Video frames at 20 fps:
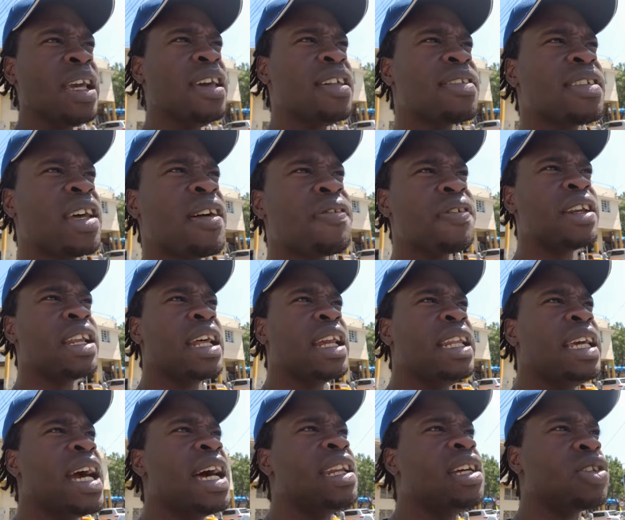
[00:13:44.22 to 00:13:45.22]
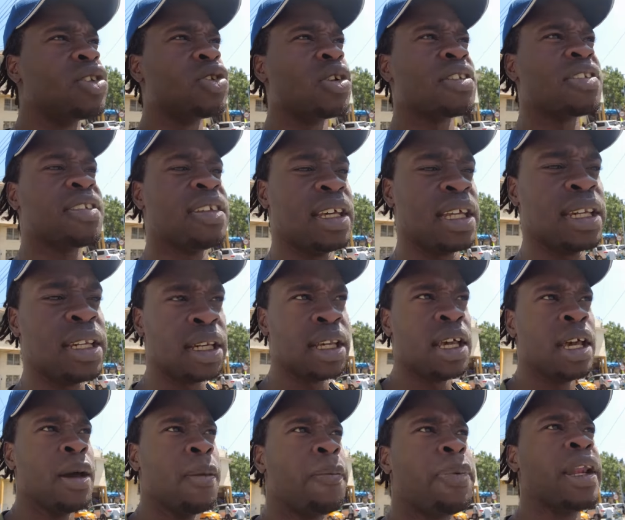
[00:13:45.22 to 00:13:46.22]
is definitely an interesting
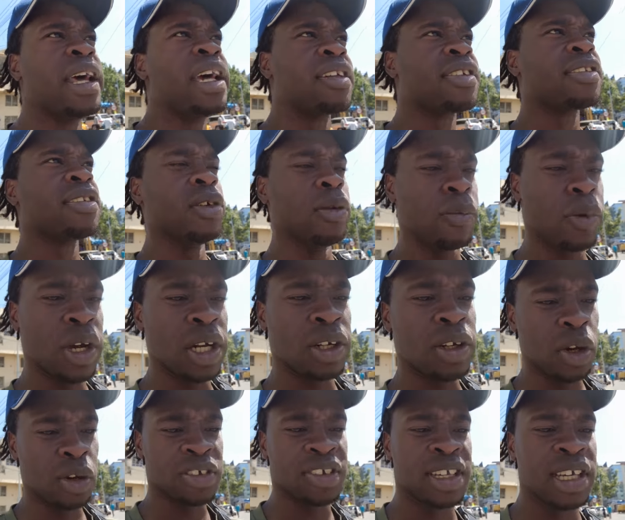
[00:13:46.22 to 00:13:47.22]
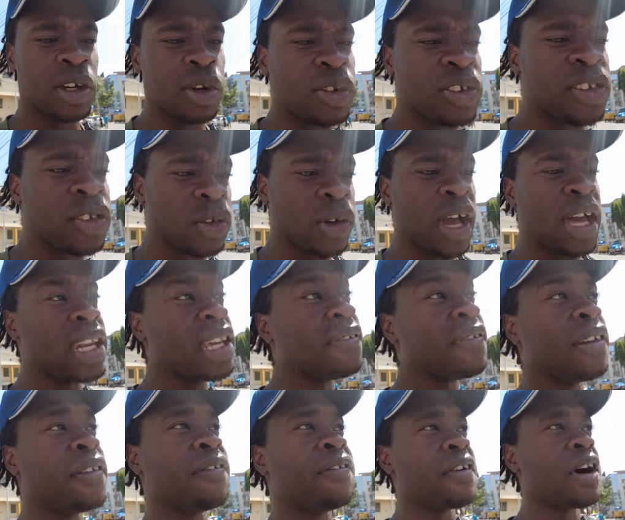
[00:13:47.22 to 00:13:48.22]
place to bring those skills to. And
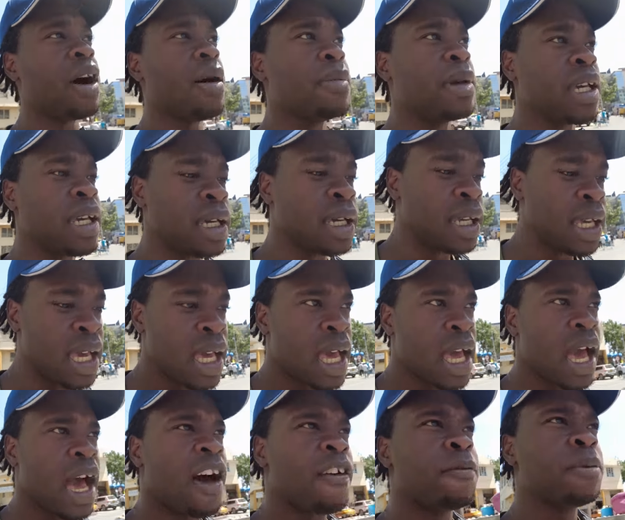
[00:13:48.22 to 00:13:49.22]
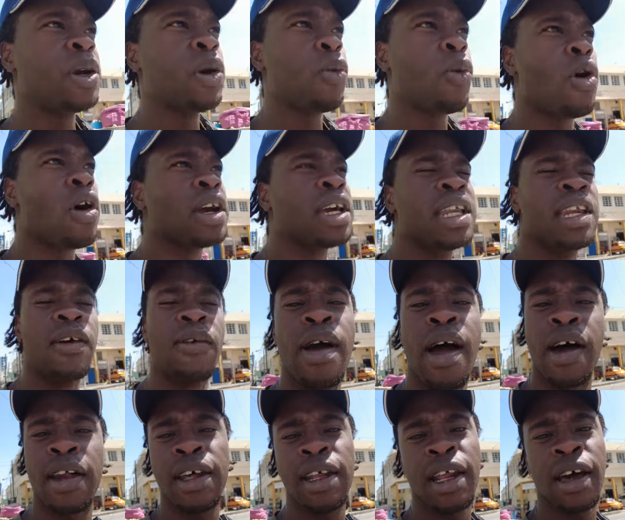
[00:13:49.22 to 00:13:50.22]
even farming, I've been walking
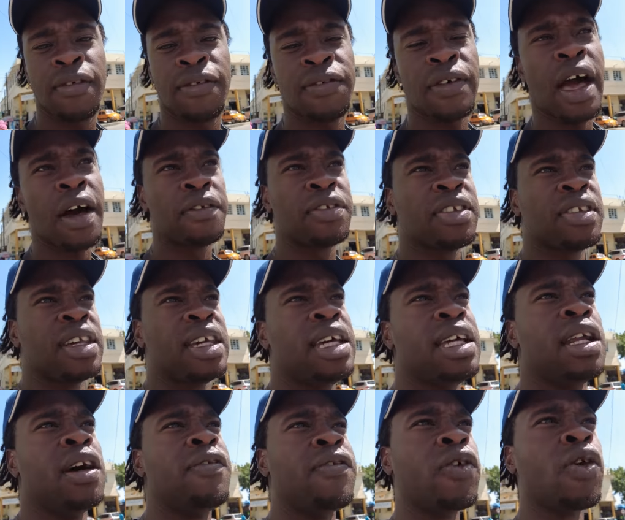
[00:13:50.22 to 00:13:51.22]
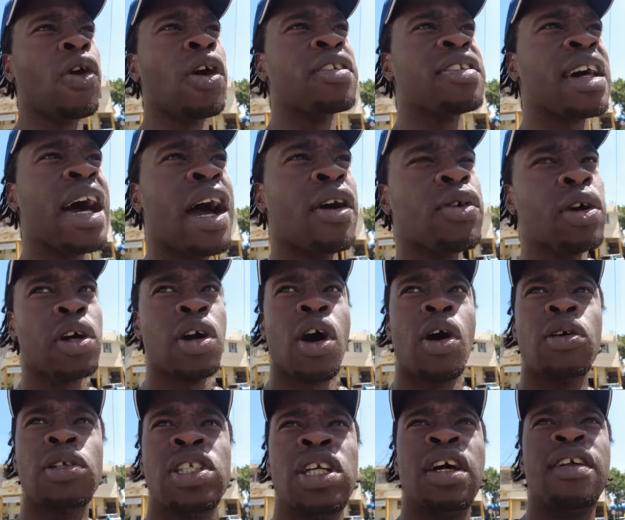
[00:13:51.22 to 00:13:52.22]
around and I've, I've seen, of course,
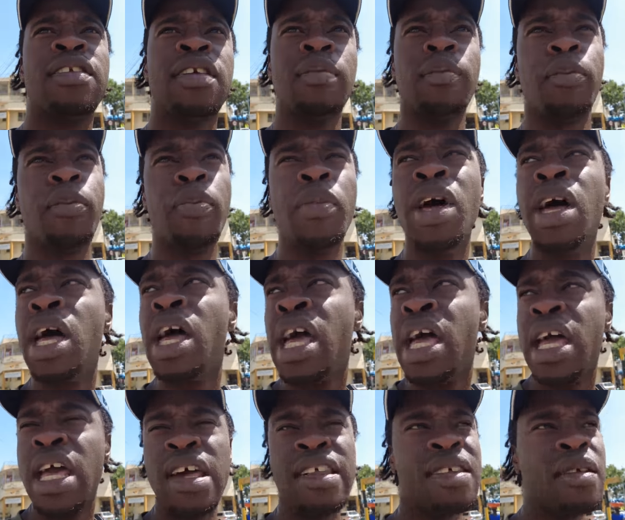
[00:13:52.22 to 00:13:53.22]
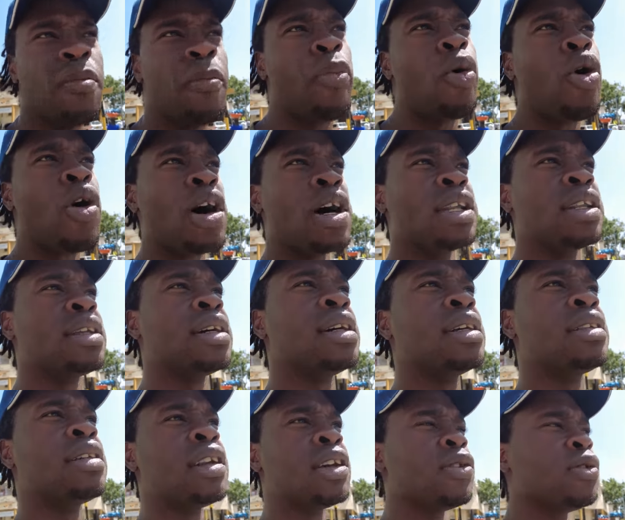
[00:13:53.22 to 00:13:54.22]
agriculture is, in, is important
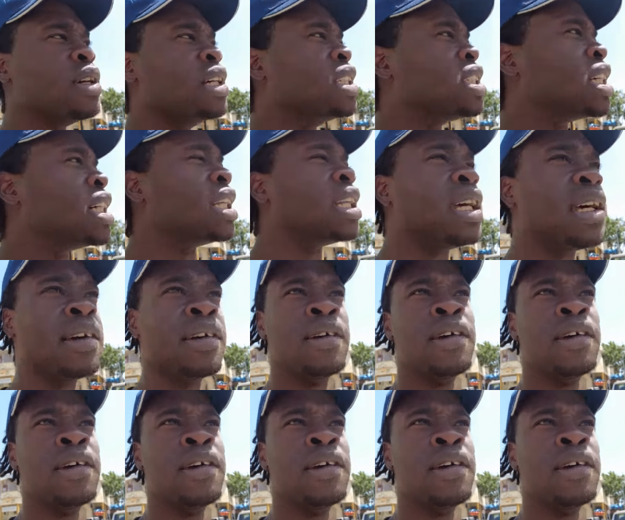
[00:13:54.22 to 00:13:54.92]
to the region.